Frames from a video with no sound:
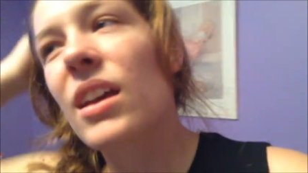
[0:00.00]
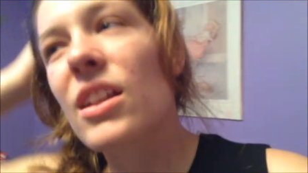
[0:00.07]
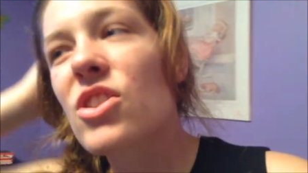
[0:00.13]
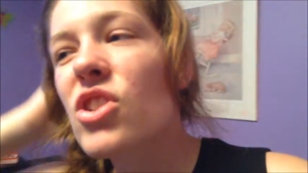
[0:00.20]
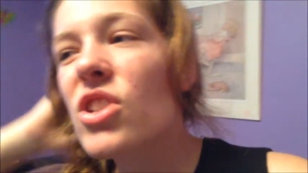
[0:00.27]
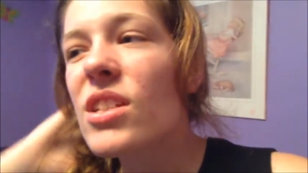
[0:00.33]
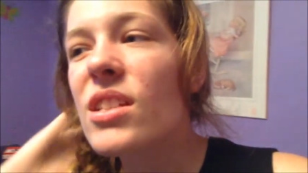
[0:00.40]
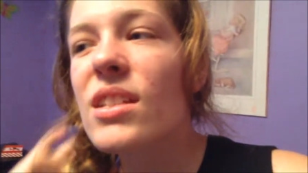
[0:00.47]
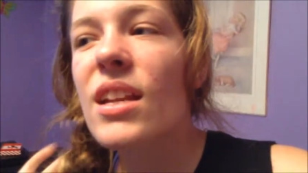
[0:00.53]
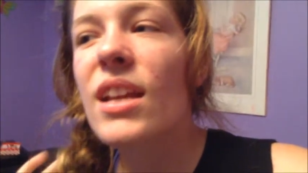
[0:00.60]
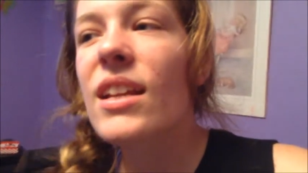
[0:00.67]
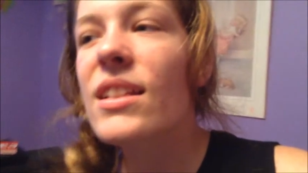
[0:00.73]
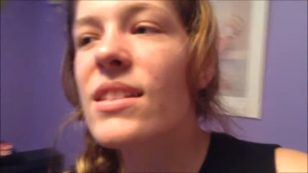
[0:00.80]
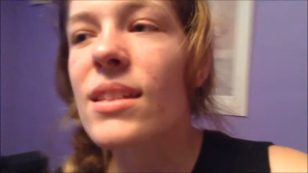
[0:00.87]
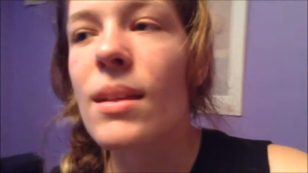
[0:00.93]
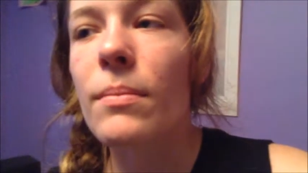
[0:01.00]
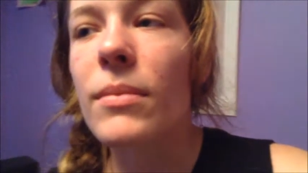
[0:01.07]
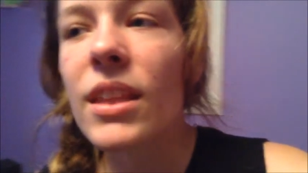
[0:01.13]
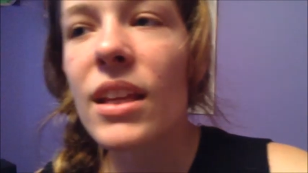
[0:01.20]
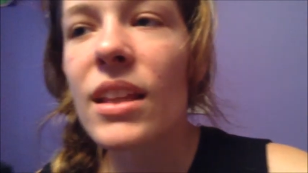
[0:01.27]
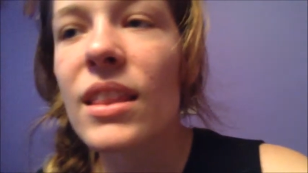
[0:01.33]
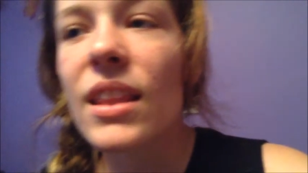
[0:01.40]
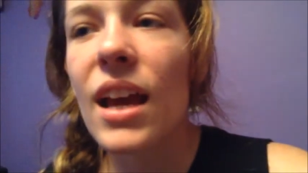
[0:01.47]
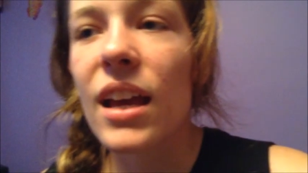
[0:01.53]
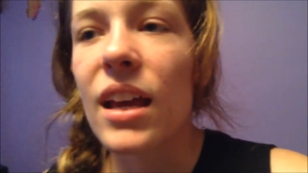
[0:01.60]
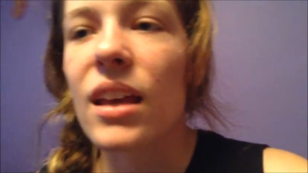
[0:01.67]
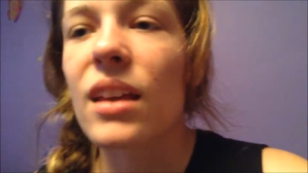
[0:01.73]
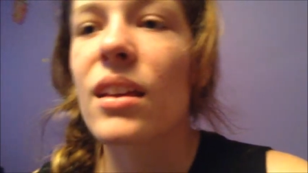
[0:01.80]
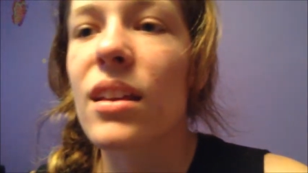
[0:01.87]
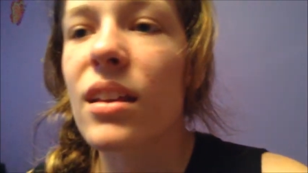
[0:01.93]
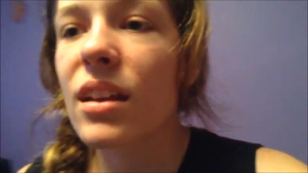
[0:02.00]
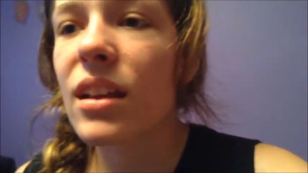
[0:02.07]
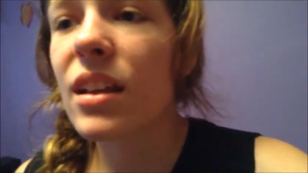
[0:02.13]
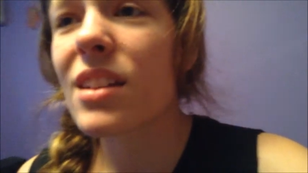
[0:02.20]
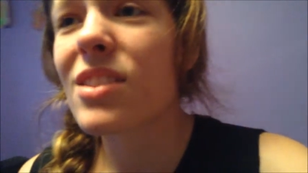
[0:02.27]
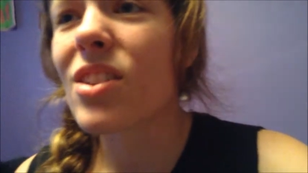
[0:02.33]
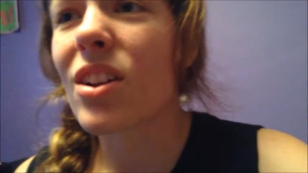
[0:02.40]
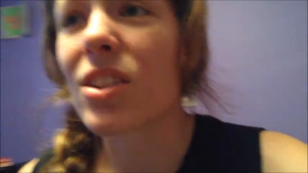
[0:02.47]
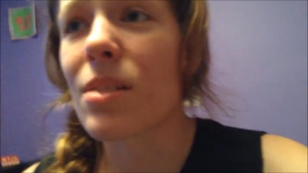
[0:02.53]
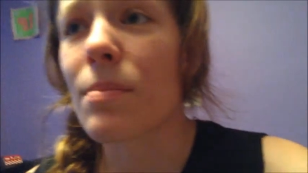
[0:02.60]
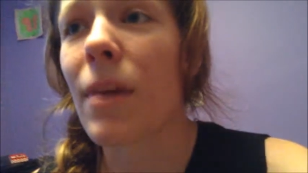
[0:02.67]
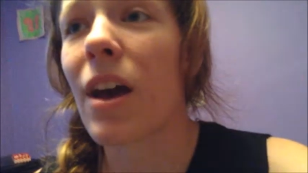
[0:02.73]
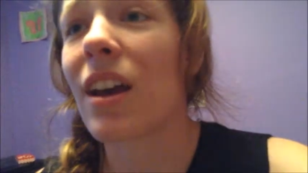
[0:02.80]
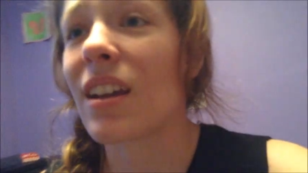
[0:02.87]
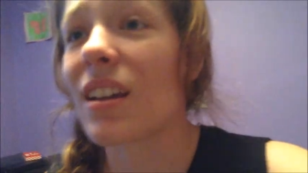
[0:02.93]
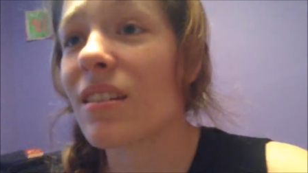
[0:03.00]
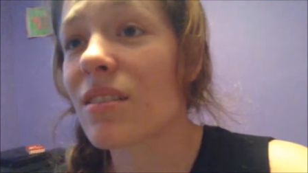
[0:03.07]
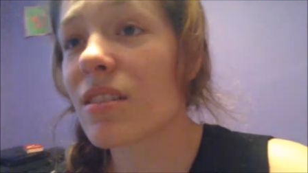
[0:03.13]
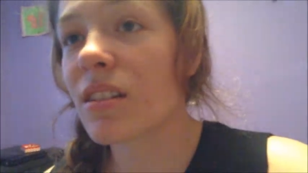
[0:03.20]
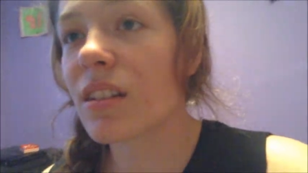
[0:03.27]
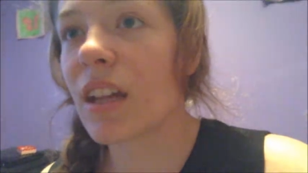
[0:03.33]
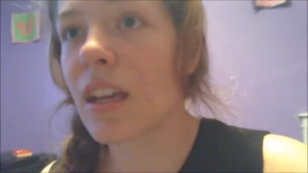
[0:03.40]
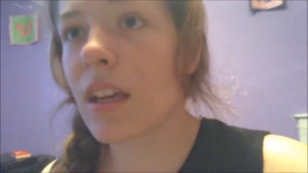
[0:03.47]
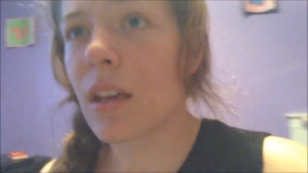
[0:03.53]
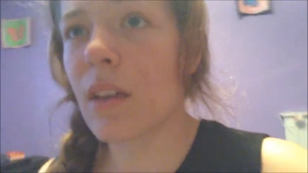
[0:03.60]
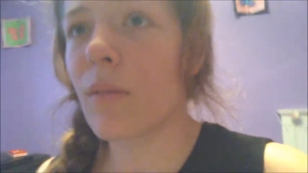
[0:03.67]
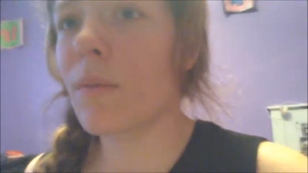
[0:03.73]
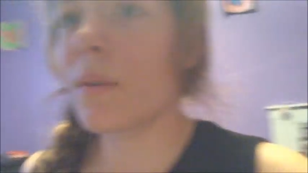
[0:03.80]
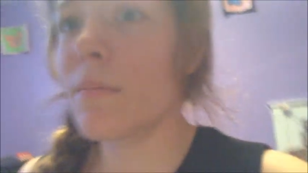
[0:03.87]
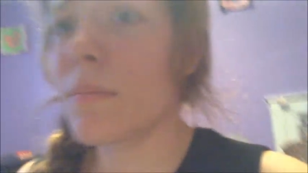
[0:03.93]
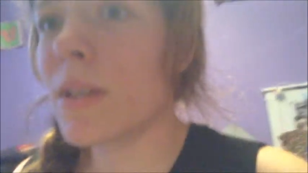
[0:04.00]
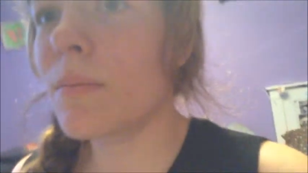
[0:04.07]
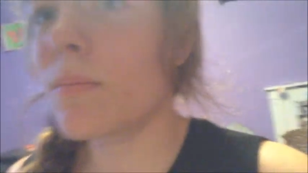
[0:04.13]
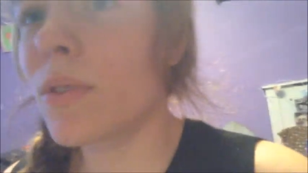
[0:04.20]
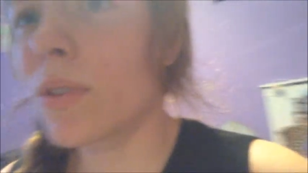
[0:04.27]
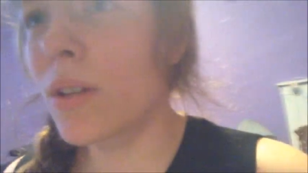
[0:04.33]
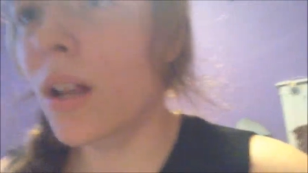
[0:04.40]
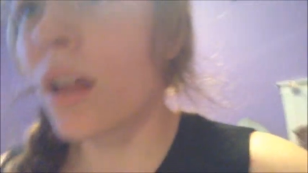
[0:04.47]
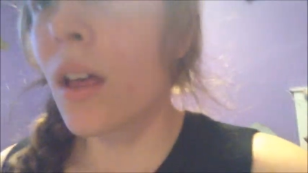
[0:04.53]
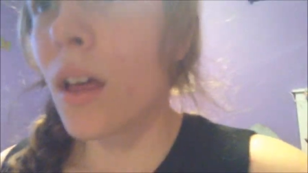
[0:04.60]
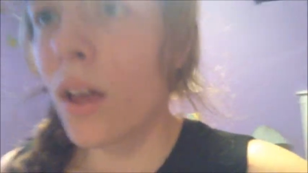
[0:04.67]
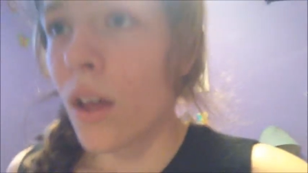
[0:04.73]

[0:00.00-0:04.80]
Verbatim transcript: it's just, it's something that gets on your mind. Like, when people...